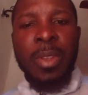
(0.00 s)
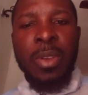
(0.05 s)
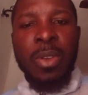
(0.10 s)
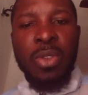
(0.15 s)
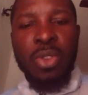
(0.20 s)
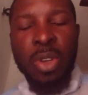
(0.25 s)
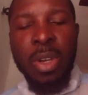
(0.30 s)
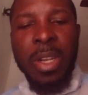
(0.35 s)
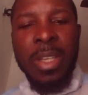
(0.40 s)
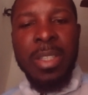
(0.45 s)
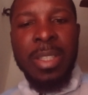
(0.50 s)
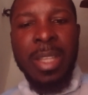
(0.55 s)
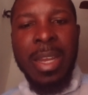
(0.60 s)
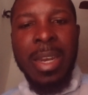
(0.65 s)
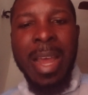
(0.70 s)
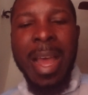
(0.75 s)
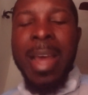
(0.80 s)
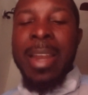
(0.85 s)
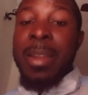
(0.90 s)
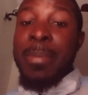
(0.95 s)
Do you understand?
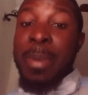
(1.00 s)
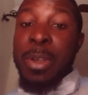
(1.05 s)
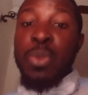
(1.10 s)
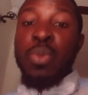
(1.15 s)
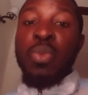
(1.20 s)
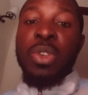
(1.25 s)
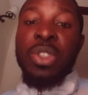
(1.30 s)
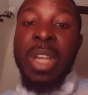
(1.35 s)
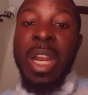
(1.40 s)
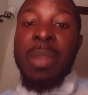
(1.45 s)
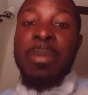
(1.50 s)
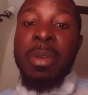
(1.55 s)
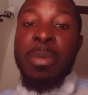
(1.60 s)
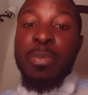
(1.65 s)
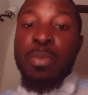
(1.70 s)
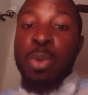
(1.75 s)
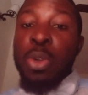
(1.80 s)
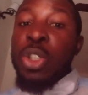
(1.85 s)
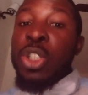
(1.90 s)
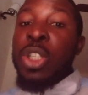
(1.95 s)
And the person will usually be
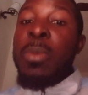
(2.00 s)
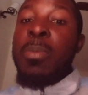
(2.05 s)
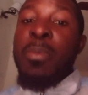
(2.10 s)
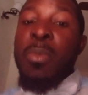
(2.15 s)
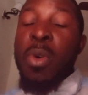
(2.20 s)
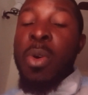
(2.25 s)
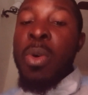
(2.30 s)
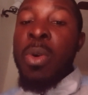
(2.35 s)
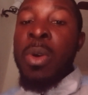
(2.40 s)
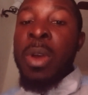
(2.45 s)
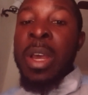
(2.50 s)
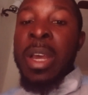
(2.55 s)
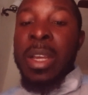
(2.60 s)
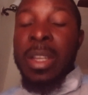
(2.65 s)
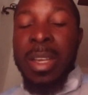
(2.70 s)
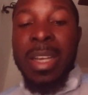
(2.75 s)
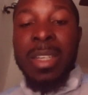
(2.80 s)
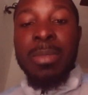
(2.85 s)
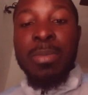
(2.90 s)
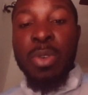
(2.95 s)
pushing more.
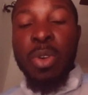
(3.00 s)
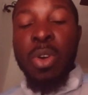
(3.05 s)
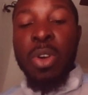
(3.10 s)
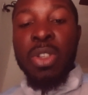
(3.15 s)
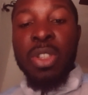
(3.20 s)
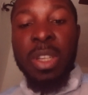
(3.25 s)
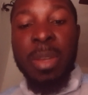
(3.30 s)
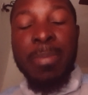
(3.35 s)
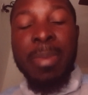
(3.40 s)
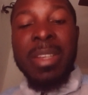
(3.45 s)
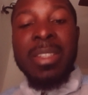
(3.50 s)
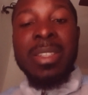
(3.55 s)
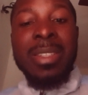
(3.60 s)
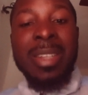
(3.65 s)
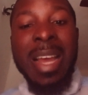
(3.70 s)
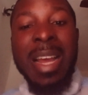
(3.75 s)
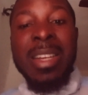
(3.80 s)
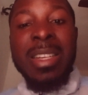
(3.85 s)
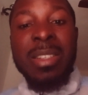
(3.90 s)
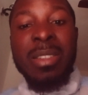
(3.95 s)
Yes, because the person
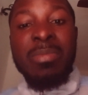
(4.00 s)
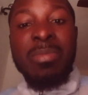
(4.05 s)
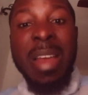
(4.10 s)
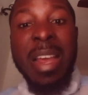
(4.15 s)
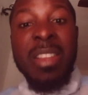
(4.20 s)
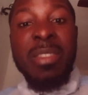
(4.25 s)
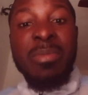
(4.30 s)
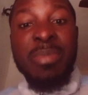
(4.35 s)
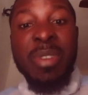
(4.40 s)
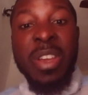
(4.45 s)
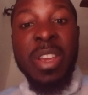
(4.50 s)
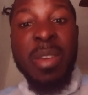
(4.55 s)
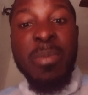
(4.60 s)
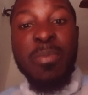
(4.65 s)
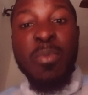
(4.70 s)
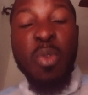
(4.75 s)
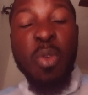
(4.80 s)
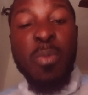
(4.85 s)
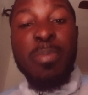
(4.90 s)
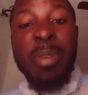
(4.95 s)
that is bringing
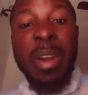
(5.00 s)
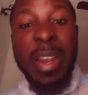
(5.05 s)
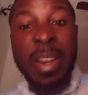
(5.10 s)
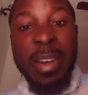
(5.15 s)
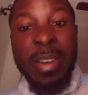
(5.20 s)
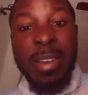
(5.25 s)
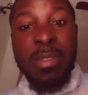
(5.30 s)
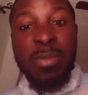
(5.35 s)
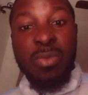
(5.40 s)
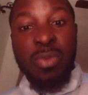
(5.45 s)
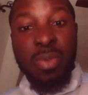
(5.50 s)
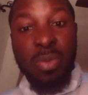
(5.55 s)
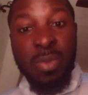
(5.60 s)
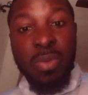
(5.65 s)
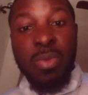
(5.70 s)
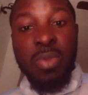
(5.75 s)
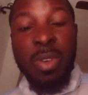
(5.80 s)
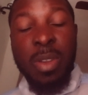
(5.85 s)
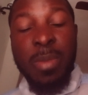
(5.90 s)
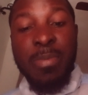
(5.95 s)
more bread to
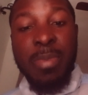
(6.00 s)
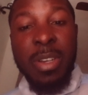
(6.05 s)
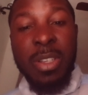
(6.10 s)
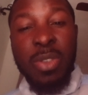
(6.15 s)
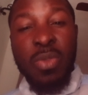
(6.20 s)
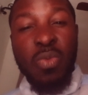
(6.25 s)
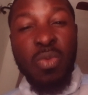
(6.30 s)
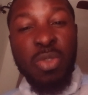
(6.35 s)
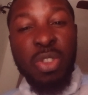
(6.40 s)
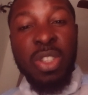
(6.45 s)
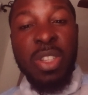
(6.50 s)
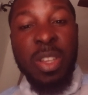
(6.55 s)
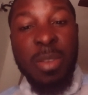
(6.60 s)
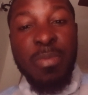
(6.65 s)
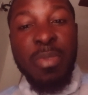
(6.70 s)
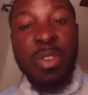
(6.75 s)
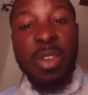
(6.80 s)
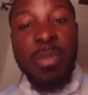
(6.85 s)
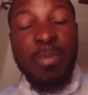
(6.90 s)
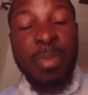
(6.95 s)
the person will still
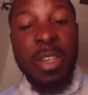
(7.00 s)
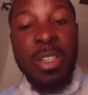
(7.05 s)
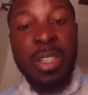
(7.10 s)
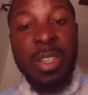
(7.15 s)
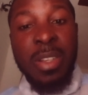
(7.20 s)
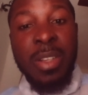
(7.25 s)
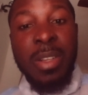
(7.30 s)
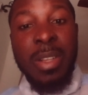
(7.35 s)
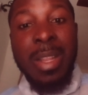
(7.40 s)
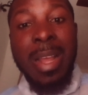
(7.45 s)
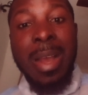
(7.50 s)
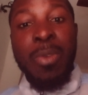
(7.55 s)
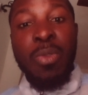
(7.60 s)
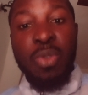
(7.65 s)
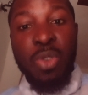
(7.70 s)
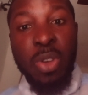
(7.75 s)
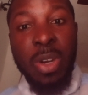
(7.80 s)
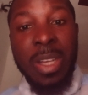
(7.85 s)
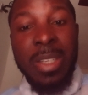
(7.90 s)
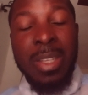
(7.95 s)
be the person that
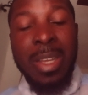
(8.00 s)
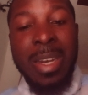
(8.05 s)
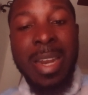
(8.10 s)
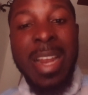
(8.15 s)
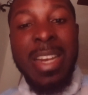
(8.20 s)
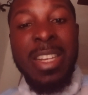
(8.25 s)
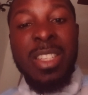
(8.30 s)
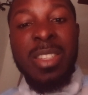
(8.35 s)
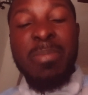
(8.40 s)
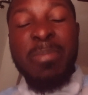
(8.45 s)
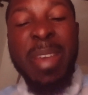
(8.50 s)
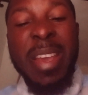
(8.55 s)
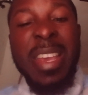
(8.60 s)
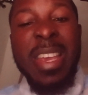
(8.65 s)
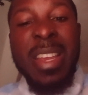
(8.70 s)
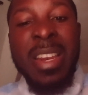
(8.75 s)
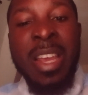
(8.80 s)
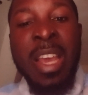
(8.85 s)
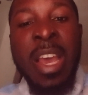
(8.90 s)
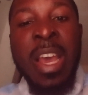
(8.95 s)
you understand, that is
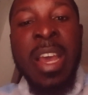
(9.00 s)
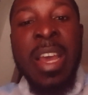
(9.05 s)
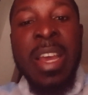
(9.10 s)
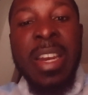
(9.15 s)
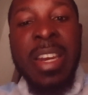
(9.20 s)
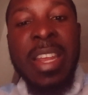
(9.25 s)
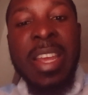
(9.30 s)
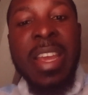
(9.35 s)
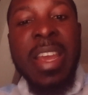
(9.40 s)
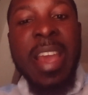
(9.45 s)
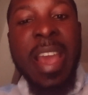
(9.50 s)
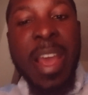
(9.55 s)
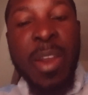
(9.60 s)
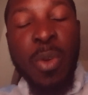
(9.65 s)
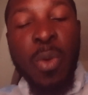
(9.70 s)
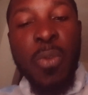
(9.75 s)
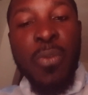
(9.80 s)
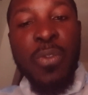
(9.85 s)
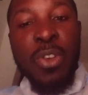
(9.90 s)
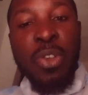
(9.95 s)
making the head
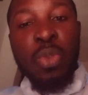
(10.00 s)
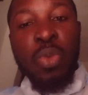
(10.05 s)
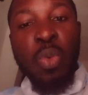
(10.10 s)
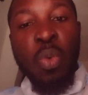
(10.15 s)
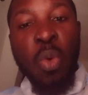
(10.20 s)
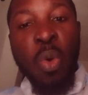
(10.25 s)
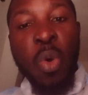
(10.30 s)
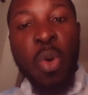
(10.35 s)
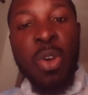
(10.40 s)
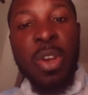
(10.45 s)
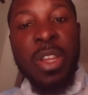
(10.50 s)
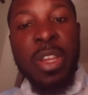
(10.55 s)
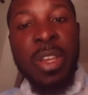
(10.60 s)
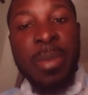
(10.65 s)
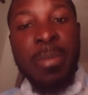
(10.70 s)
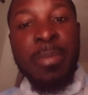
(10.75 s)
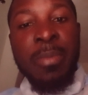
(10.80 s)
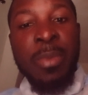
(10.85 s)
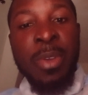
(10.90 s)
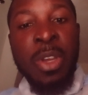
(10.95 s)
office to call
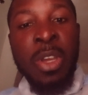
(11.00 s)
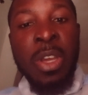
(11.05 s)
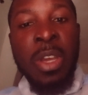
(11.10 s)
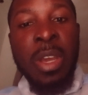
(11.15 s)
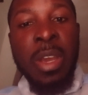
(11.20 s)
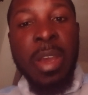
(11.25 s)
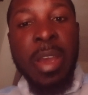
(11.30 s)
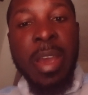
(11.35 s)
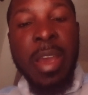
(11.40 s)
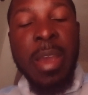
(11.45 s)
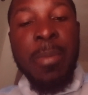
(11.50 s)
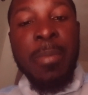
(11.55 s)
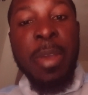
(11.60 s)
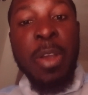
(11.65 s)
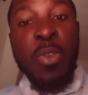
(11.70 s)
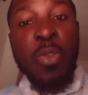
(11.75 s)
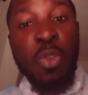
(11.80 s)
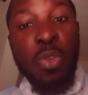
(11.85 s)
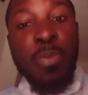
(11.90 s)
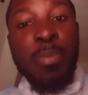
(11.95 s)
him a
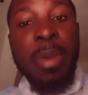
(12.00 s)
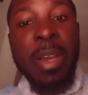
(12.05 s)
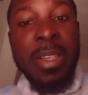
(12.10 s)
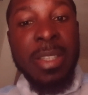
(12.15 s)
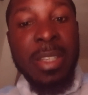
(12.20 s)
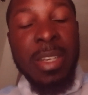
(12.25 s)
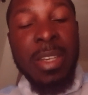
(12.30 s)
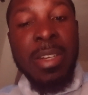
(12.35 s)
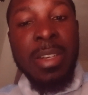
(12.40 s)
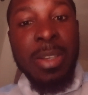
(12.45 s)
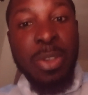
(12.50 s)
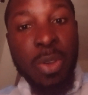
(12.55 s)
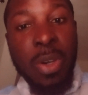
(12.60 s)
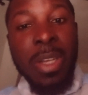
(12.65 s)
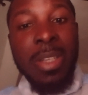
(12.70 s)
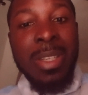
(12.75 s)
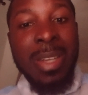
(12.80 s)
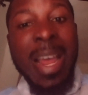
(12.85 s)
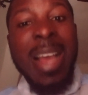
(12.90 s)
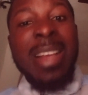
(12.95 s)
good person. You
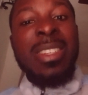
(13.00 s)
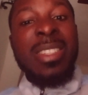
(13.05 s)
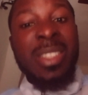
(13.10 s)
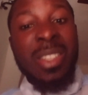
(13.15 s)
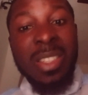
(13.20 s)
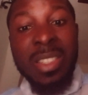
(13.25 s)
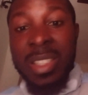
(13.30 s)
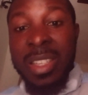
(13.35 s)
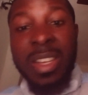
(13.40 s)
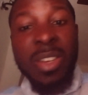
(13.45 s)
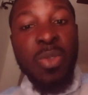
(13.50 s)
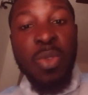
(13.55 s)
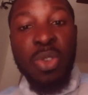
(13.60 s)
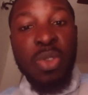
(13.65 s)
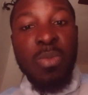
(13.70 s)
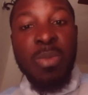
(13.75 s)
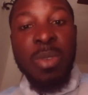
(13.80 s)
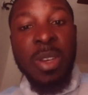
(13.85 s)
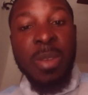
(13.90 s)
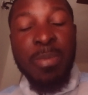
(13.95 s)
understand? That's still going
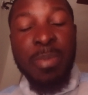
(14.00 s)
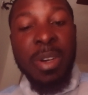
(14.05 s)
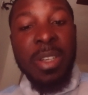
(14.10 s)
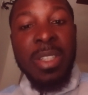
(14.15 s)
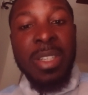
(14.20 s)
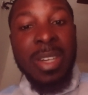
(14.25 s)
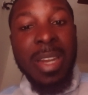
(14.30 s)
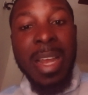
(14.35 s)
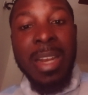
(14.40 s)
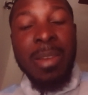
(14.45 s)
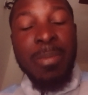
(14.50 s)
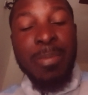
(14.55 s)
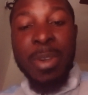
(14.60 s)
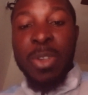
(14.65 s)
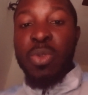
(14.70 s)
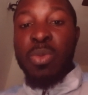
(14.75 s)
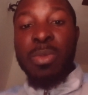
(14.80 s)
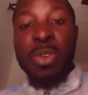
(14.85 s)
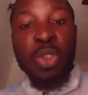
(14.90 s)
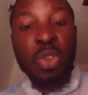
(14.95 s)
to be the person that the
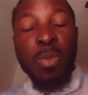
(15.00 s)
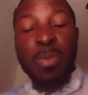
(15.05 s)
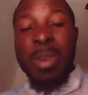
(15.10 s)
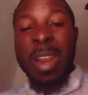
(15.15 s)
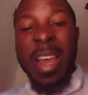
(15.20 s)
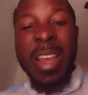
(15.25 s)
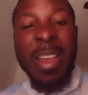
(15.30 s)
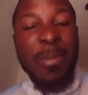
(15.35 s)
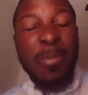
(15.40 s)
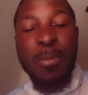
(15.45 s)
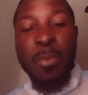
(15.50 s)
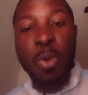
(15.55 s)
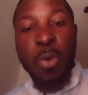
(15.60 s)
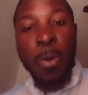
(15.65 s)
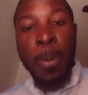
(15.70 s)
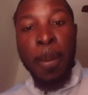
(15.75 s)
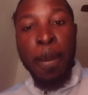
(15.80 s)
person will be supplying more.